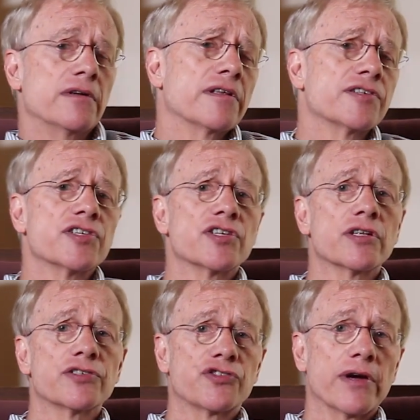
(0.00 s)
This is
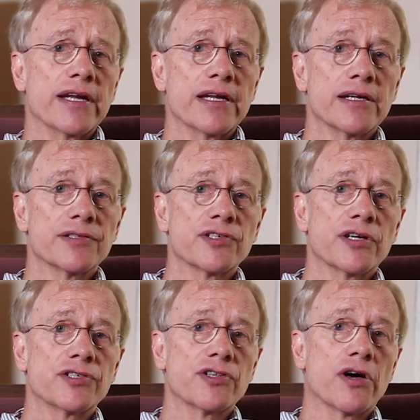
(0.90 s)
illustrated in
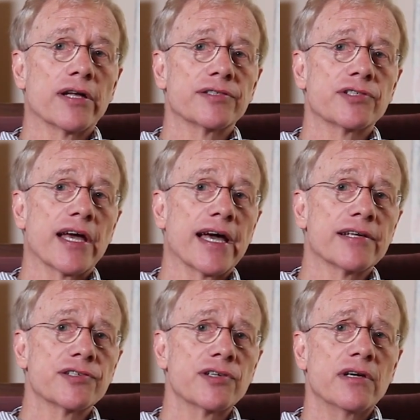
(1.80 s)
such thoughts
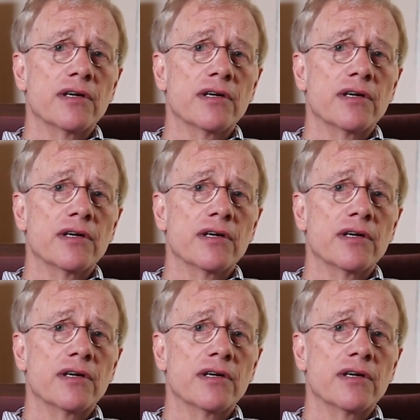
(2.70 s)
as,